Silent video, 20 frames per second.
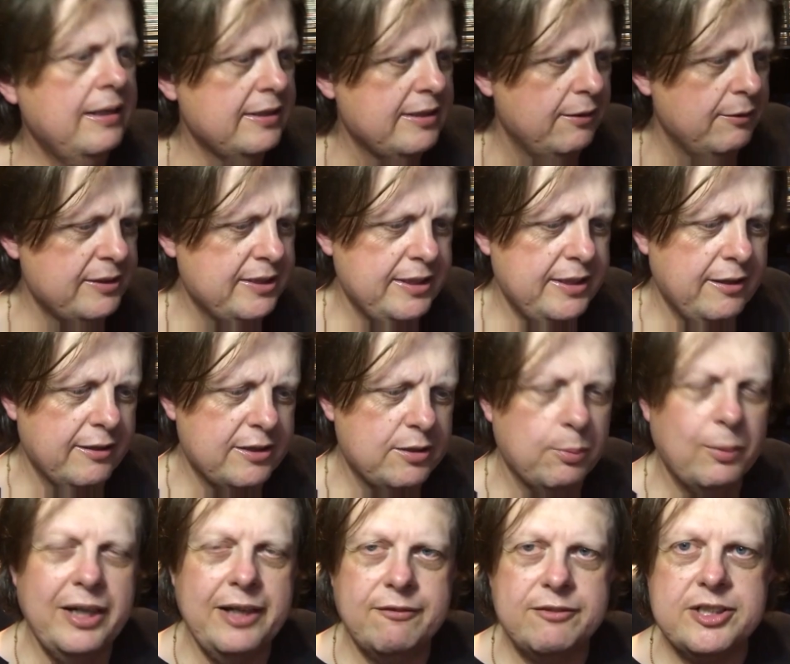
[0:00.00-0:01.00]
So it's a
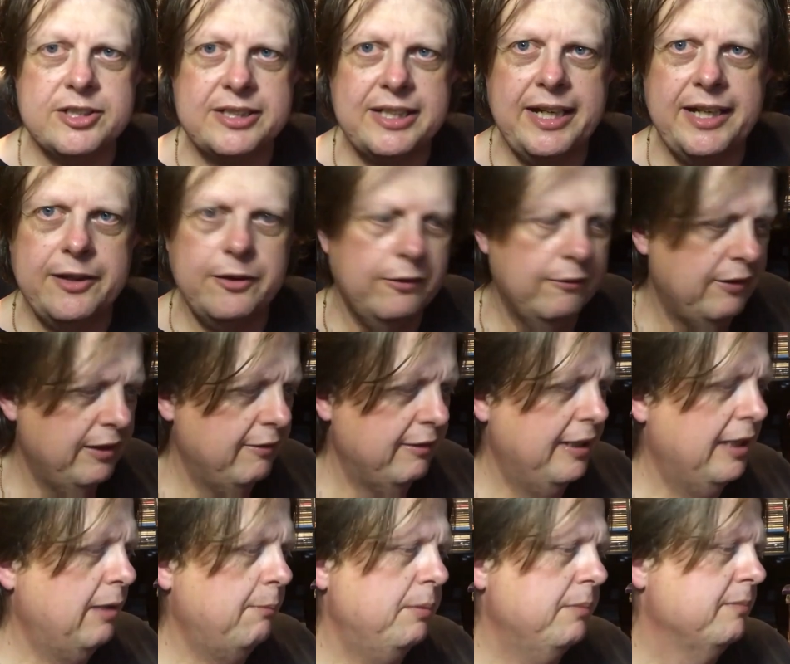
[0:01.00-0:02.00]
nice way of just getting all their
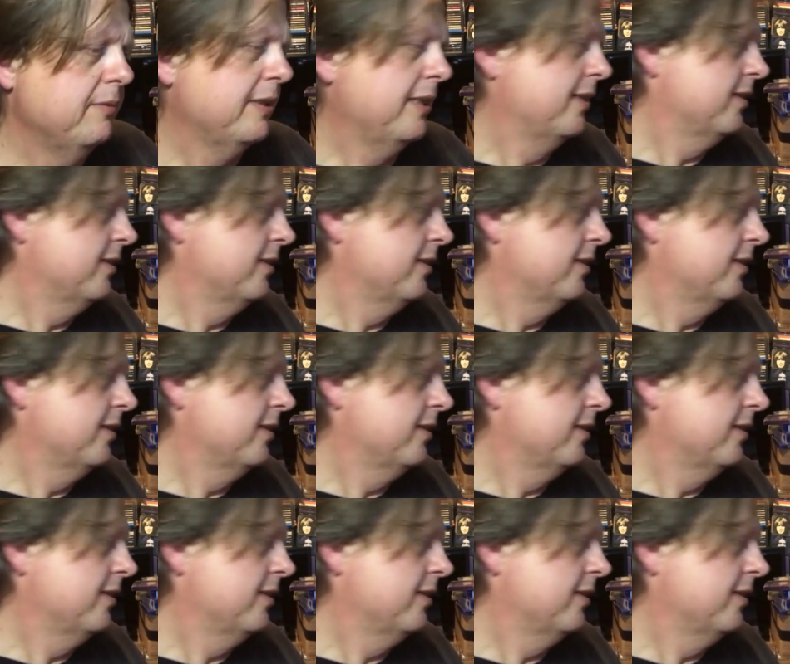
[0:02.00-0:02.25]
albums.